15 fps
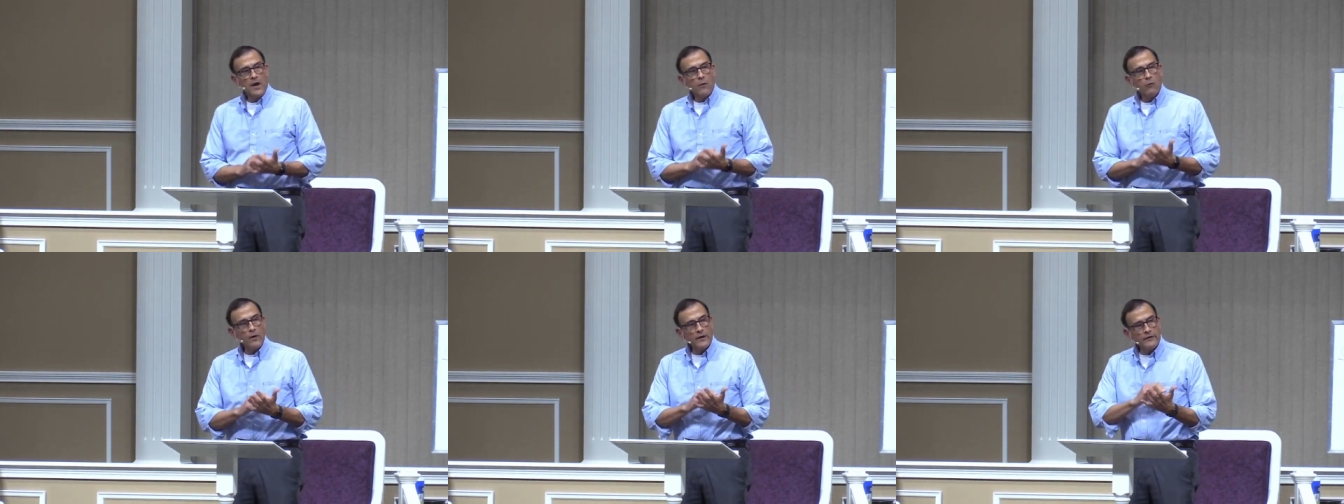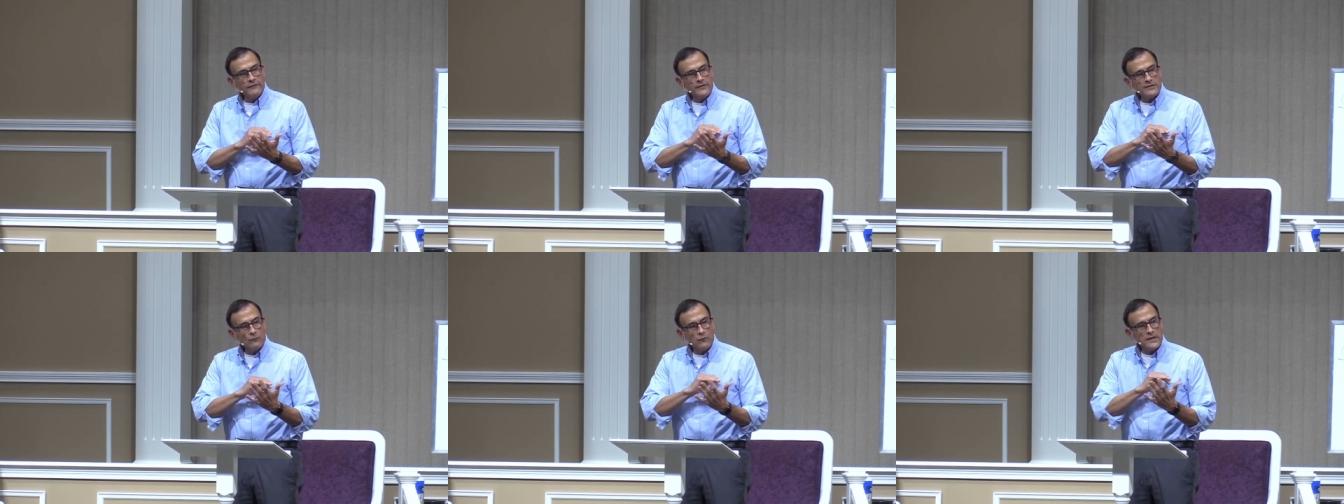What are
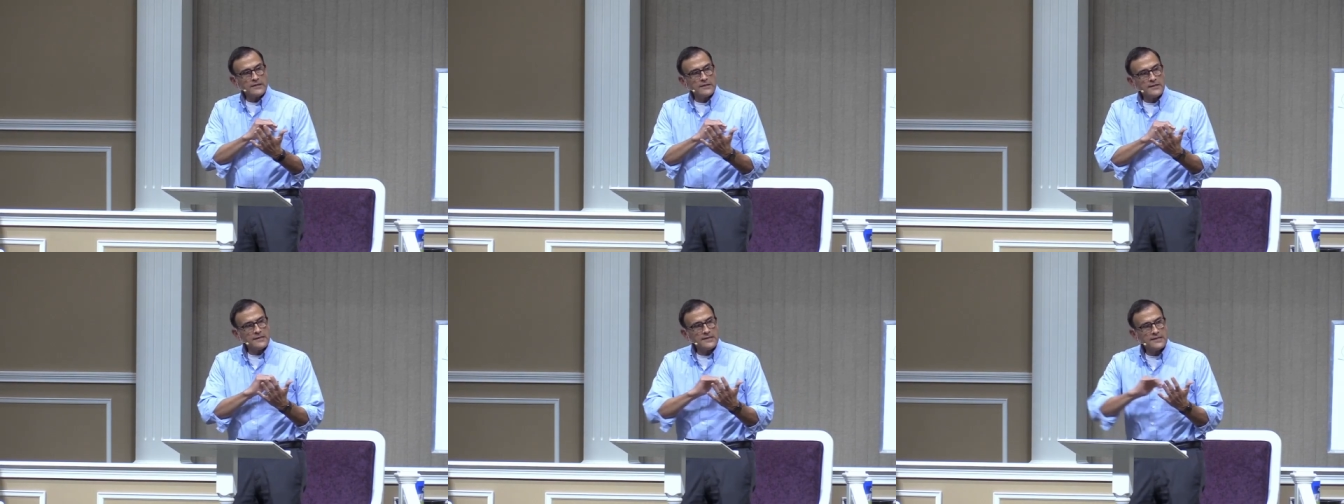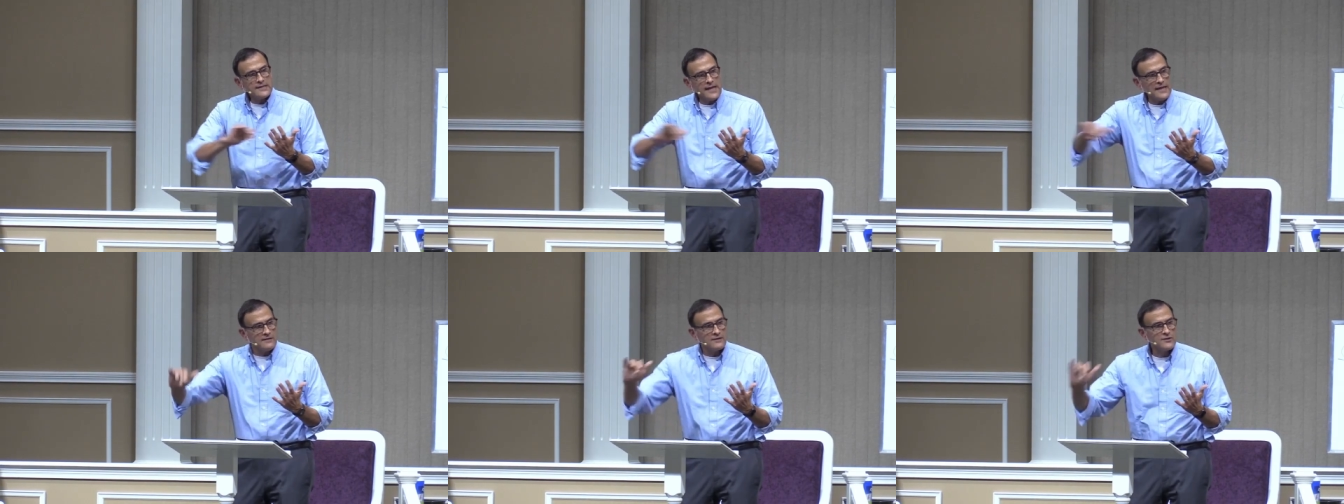the, what's the
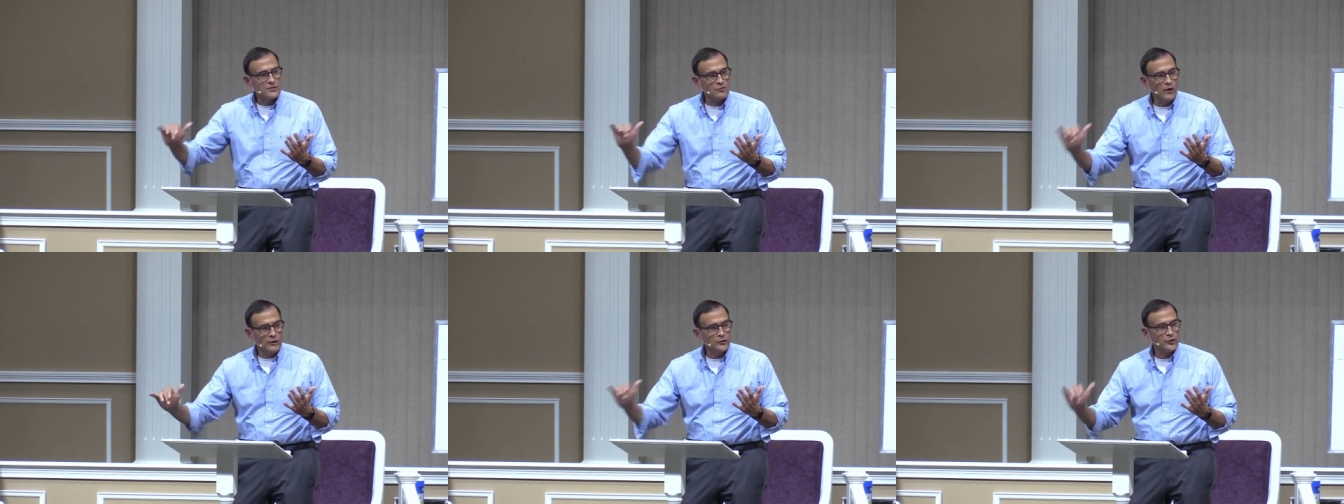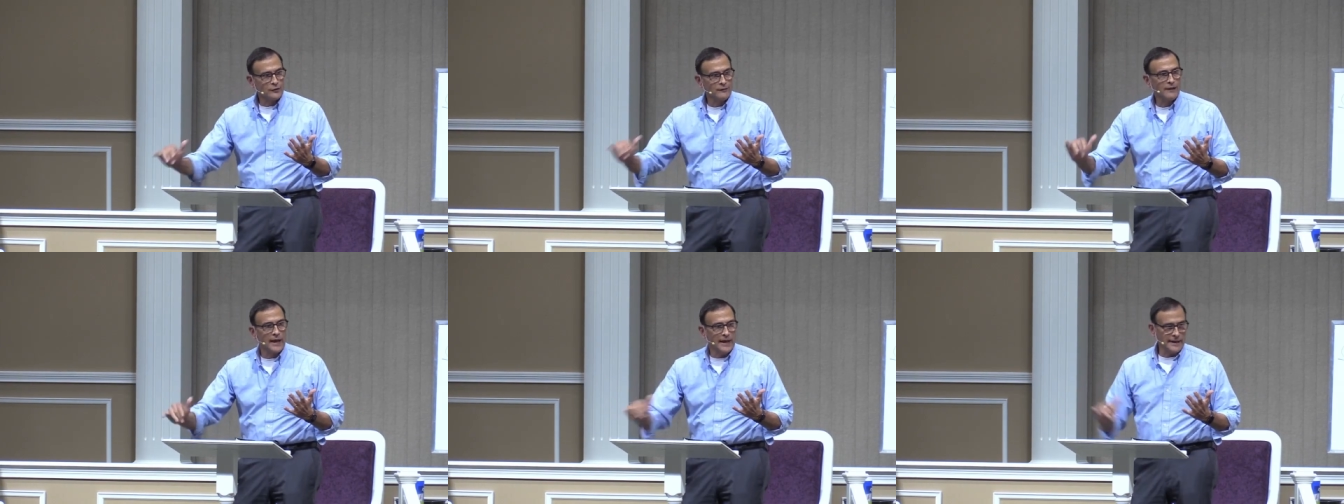sentence
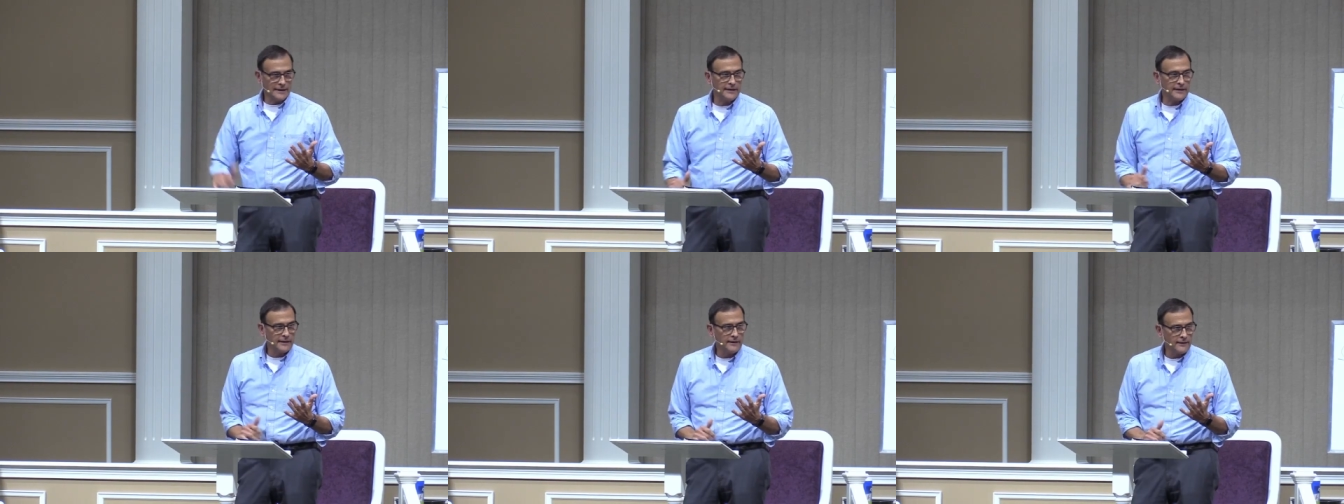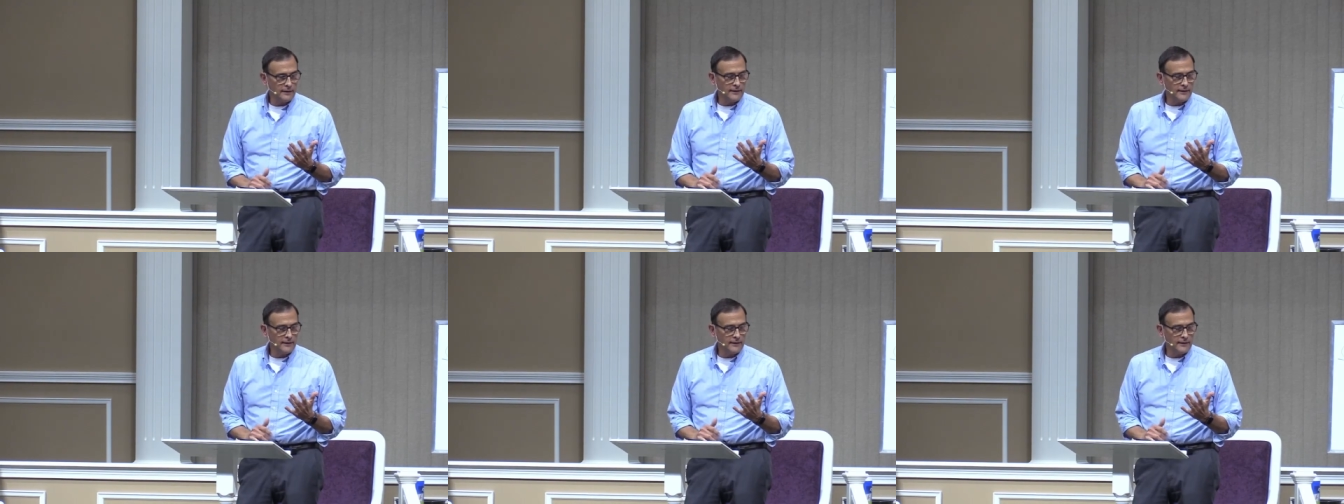structure like?